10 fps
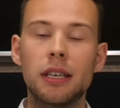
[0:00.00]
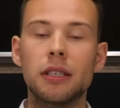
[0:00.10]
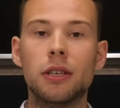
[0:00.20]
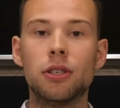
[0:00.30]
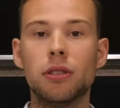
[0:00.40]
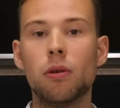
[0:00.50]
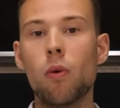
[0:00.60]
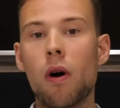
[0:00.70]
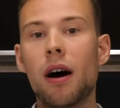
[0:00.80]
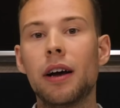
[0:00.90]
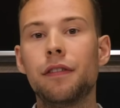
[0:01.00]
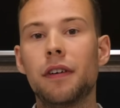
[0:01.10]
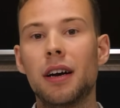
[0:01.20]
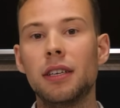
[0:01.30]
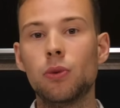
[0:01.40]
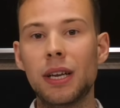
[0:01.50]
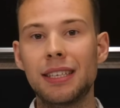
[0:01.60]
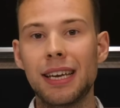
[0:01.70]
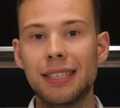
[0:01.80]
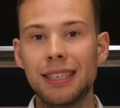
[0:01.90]
such as the What Hi-Fi
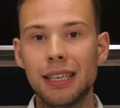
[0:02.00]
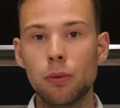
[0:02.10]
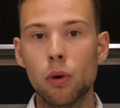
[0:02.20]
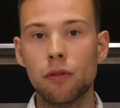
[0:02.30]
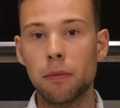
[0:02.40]
2018 award